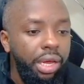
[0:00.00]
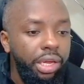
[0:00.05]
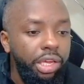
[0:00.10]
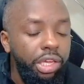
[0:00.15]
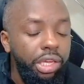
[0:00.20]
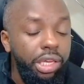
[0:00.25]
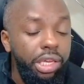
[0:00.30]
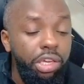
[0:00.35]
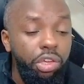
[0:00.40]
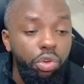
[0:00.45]

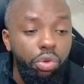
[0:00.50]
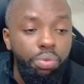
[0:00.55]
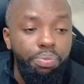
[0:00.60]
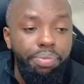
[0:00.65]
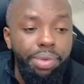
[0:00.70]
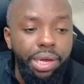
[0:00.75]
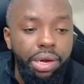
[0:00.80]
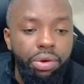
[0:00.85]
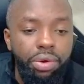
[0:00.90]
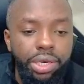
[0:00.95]
EU
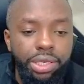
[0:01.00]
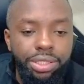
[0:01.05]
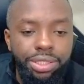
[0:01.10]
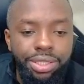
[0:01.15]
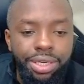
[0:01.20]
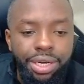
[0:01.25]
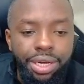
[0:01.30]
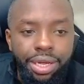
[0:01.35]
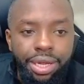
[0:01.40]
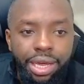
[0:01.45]

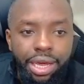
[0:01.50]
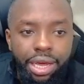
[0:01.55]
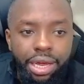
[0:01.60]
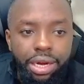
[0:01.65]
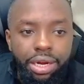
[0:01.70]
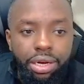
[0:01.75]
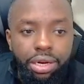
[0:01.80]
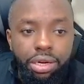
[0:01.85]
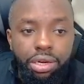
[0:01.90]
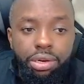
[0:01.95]
bearish,
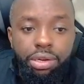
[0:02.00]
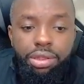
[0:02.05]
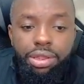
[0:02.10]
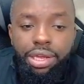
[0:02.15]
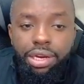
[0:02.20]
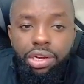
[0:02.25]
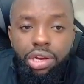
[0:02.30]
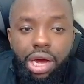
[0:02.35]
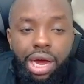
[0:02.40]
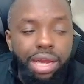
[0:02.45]
and
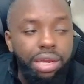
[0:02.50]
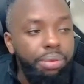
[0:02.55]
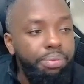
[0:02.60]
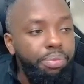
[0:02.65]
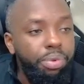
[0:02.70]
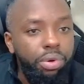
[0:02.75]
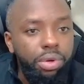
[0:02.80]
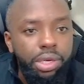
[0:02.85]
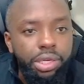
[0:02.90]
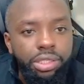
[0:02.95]
the dollar
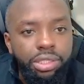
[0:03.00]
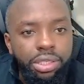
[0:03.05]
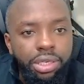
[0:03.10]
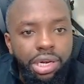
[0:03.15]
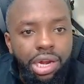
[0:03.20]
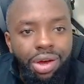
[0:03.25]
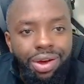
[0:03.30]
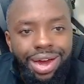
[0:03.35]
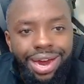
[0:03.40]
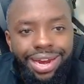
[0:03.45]
bullish.
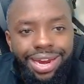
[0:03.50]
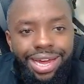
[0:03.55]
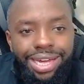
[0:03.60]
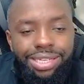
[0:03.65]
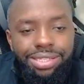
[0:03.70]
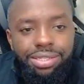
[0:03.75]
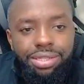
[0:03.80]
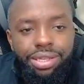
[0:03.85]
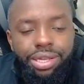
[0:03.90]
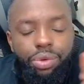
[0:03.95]
Now a
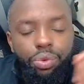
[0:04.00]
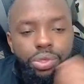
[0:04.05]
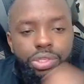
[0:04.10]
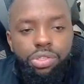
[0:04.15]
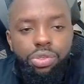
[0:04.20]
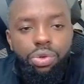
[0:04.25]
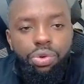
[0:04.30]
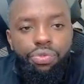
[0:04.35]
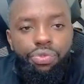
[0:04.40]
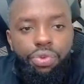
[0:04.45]
nice thing we
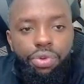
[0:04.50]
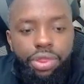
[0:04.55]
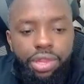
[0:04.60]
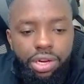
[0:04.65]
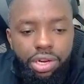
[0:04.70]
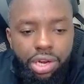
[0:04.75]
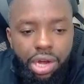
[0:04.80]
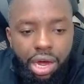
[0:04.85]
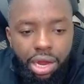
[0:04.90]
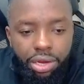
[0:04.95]
saw for
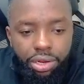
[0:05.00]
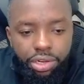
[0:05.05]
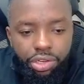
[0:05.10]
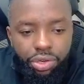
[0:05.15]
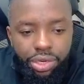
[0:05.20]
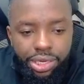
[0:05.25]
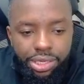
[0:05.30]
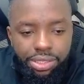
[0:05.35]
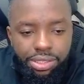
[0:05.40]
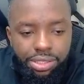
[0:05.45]
the dollar,
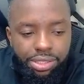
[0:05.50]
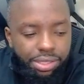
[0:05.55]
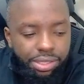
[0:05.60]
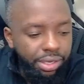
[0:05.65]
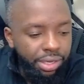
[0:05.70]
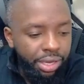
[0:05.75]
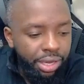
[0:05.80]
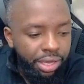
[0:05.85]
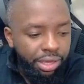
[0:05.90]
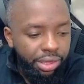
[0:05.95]
you can
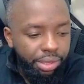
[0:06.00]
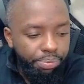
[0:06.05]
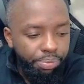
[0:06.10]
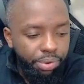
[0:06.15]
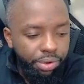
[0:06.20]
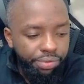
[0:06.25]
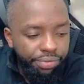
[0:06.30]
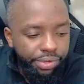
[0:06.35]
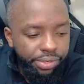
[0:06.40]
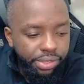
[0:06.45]
see the
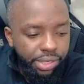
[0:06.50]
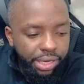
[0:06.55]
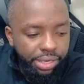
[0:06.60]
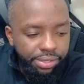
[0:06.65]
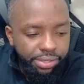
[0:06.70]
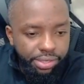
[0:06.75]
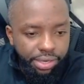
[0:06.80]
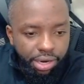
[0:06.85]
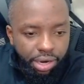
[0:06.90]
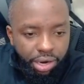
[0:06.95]
previous
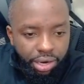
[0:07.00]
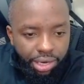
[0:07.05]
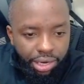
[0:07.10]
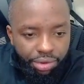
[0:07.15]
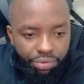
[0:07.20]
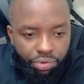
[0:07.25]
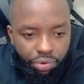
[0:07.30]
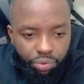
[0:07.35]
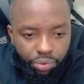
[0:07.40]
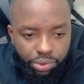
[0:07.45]
SAR
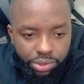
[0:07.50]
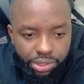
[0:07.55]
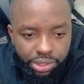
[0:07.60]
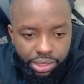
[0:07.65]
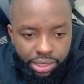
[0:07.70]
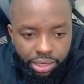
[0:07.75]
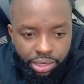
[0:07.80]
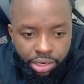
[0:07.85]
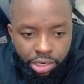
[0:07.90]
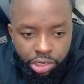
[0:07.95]
level was
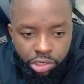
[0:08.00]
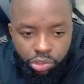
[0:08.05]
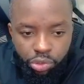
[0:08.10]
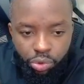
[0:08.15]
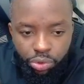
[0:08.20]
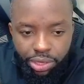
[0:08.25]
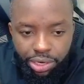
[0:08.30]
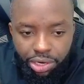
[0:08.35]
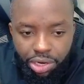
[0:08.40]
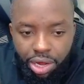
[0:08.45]
here.
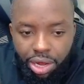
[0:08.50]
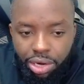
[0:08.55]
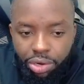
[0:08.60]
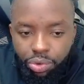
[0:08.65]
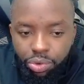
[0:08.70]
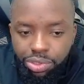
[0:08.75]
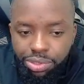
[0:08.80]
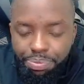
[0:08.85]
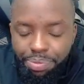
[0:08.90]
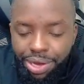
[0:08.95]
So the
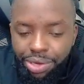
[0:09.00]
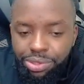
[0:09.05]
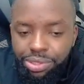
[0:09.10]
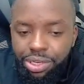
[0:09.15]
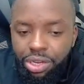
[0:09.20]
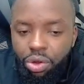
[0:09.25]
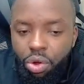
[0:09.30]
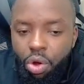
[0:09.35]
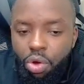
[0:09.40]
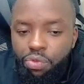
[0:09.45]
dollar was
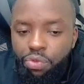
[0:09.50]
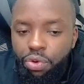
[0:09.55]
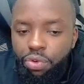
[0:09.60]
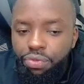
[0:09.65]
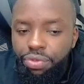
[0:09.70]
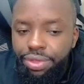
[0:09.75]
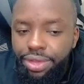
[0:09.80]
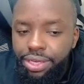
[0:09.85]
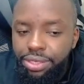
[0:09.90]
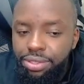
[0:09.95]
bouncing off
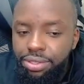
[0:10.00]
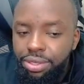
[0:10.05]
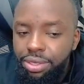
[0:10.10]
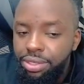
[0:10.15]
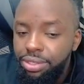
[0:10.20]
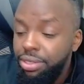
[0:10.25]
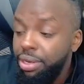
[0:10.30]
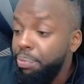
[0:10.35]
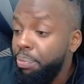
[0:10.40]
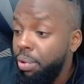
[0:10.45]
of this
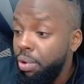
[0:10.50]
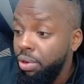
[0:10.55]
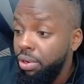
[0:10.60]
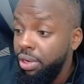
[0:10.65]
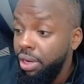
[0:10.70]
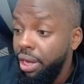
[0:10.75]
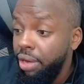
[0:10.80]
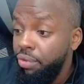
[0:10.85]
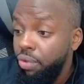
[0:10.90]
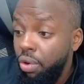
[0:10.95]

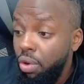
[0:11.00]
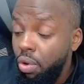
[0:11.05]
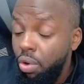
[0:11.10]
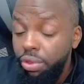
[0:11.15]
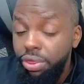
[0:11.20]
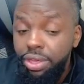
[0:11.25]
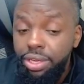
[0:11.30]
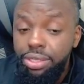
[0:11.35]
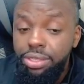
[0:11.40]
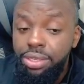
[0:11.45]
support level,
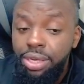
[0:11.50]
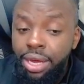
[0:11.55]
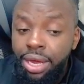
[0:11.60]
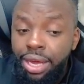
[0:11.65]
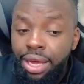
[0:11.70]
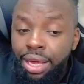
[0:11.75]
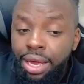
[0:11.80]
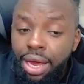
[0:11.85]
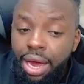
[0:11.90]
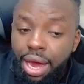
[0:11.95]
or this
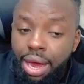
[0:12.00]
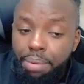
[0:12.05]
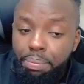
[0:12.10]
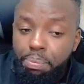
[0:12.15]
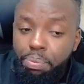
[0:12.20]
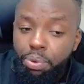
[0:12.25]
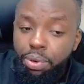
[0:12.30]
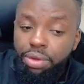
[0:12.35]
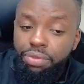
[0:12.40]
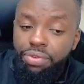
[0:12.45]

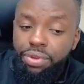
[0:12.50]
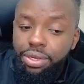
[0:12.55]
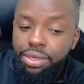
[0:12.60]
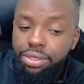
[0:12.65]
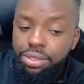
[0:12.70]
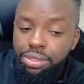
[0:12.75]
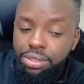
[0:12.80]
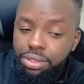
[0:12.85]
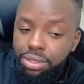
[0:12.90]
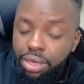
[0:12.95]

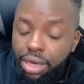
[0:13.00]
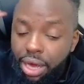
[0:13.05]
previous